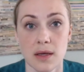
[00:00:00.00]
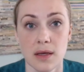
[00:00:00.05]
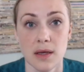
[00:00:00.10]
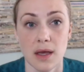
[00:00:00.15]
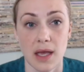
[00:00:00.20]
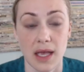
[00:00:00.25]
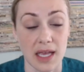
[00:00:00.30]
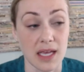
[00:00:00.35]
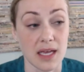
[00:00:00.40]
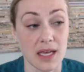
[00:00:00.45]

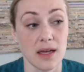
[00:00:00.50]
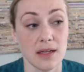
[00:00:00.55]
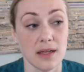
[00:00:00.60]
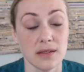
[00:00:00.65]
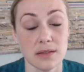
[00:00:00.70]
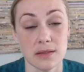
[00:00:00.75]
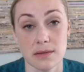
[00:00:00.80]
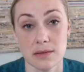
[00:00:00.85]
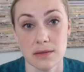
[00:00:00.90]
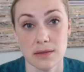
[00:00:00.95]

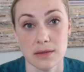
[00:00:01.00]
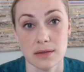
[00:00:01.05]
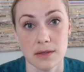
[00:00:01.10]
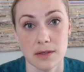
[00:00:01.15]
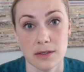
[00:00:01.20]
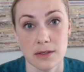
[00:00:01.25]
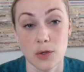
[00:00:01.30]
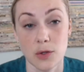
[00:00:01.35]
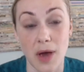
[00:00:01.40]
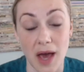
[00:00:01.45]
And
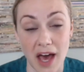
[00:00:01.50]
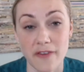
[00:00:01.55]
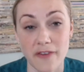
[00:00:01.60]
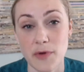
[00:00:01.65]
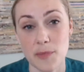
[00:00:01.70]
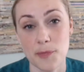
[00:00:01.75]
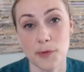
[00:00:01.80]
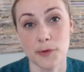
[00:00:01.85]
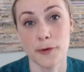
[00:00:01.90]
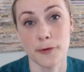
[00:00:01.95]
you have
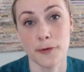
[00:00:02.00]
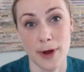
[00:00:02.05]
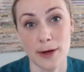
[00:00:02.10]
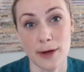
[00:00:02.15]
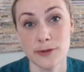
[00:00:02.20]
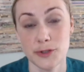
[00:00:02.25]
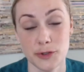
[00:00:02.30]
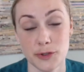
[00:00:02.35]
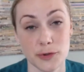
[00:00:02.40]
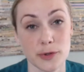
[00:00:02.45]
people
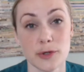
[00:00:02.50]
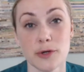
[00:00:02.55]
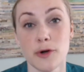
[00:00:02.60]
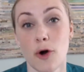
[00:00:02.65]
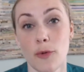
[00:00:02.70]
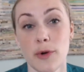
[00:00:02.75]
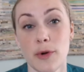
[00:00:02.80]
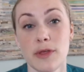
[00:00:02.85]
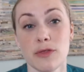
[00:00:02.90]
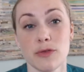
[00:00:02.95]
around you who are
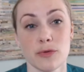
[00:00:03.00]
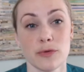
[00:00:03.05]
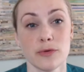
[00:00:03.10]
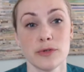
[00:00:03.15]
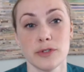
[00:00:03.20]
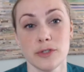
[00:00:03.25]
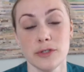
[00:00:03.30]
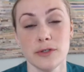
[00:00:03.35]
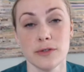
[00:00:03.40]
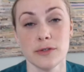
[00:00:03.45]
going through it
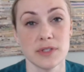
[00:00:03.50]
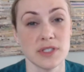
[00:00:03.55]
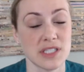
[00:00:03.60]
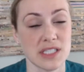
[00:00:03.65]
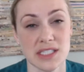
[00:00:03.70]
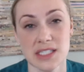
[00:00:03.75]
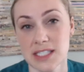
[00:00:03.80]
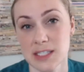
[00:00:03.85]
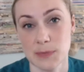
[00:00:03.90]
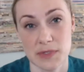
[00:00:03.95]
too. This
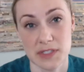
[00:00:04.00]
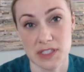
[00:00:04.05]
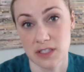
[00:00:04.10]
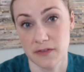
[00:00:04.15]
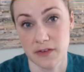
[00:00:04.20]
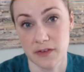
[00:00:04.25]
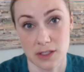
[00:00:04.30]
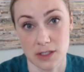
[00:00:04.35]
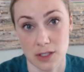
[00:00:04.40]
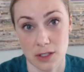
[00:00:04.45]
isn't
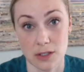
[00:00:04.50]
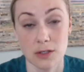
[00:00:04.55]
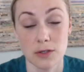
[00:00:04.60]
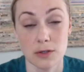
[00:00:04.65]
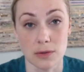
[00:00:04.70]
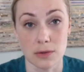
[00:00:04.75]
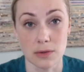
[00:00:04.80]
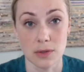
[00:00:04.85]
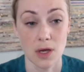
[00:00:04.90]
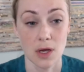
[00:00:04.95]
specific to
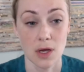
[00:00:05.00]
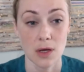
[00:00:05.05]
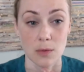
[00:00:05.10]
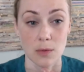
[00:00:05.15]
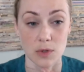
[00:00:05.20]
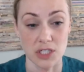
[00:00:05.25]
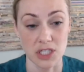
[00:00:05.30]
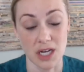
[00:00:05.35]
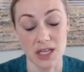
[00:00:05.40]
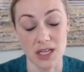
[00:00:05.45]
you,
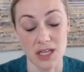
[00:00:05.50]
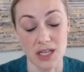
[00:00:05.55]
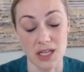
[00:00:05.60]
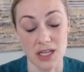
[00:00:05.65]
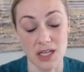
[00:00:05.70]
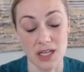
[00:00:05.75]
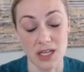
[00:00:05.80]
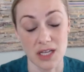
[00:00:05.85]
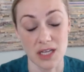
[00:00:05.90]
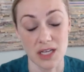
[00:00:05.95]
which I think
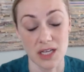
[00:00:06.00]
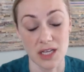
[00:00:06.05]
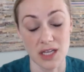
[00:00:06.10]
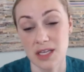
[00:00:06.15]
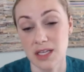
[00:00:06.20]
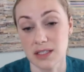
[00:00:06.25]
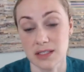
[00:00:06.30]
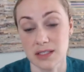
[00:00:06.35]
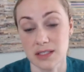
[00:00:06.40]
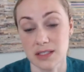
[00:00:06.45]
is
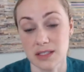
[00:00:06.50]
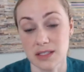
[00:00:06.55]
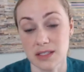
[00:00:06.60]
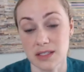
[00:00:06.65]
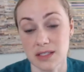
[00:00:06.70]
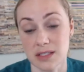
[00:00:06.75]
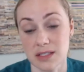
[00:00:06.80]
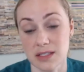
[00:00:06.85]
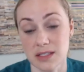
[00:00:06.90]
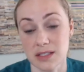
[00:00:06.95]
kind of nice
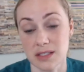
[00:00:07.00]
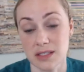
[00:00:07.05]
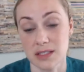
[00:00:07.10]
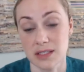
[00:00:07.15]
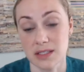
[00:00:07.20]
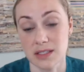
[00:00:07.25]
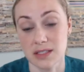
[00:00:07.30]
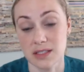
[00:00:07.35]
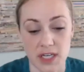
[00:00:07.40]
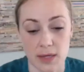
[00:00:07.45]
because
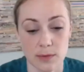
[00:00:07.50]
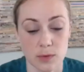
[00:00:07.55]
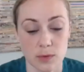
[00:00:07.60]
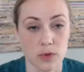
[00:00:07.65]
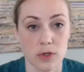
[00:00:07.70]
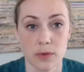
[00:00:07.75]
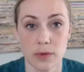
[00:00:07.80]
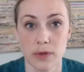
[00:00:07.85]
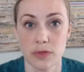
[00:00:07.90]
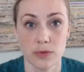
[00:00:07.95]
oftentimes when we're going
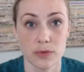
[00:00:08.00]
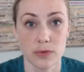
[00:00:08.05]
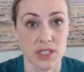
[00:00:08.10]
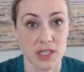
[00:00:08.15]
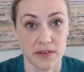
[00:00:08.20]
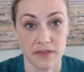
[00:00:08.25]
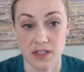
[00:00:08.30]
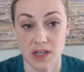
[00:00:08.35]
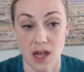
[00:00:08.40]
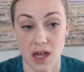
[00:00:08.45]
through a tough
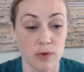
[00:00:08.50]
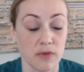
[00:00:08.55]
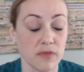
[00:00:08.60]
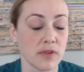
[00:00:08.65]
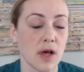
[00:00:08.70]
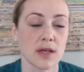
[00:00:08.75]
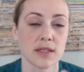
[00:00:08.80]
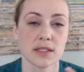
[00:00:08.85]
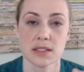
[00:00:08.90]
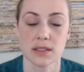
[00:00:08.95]
time, we've
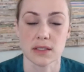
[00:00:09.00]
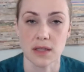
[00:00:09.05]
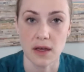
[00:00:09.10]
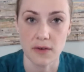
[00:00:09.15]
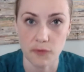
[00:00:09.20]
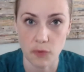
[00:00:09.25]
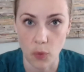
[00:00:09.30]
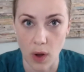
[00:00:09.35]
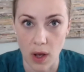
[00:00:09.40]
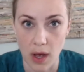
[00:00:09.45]
lost a loved
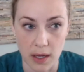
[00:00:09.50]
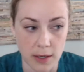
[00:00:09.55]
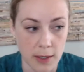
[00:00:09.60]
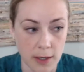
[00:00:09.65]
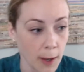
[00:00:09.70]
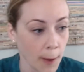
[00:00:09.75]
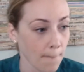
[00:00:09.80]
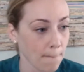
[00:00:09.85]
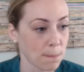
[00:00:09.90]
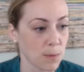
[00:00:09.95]
one
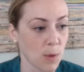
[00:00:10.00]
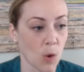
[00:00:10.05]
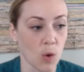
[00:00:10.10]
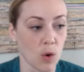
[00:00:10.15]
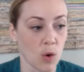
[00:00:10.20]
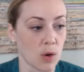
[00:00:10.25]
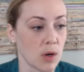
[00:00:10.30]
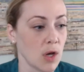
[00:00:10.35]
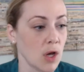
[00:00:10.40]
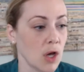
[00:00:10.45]
or
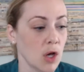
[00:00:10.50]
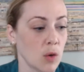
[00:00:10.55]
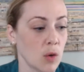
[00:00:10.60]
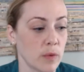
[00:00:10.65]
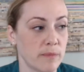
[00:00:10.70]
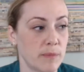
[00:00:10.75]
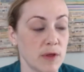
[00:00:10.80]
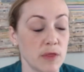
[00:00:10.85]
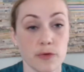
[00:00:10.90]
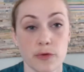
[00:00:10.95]
we've
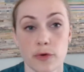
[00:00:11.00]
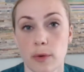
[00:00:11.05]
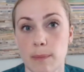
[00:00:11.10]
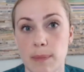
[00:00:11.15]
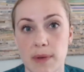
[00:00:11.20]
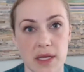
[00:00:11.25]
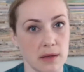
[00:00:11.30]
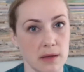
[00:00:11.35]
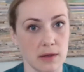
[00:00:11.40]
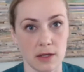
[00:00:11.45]
been through a
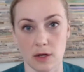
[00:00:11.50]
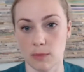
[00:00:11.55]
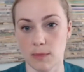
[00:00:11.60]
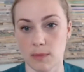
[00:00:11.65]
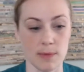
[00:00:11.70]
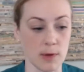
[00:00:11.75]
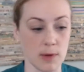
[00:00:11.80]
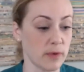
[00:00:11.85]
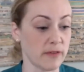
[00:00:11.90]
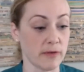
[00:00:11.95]
big, you know,
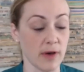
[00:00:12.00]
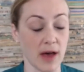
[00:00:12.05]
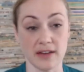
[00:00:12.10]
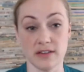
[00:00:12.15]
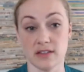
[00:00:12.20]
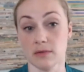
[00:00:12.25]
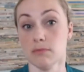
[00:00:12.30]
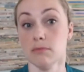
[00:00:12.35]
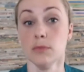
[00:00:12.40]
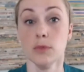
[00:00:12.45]
maybe we've had to
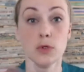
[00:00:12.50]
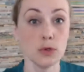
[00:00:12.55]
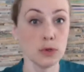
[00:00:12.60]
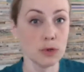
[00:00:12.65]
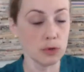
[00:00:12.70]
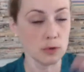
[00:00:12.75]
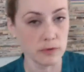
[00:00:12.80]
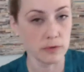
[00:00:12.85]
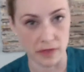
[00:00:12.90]
move and